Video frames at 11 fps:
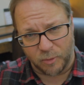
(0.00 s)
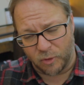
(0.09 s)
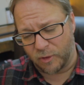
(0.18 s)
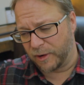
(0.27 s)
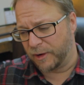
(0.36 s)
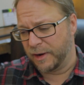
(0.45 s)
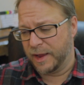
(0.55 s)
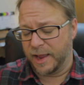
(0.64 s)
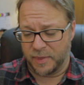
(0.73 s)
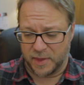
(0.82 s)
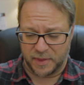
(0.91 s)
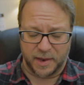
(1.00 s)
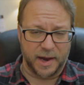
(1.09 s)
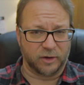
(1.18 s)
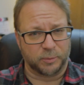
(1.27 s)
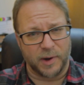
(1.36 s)
more, and then the
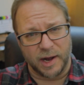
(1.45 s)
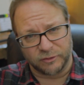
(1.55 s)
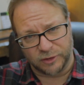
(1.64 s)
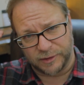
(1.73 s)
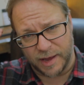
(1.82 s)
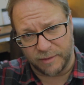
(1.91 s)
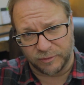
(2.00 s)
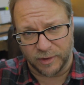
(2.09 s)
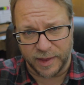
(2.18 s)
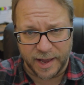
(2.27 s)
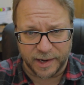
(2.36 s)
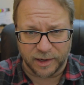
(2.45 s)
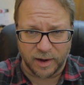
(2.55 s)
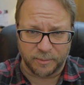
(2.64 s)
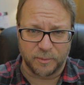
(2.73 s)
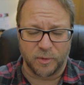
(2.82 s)
next project after that a
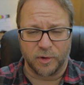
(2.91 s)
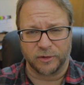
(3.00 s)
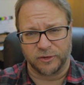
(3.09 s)
couple more,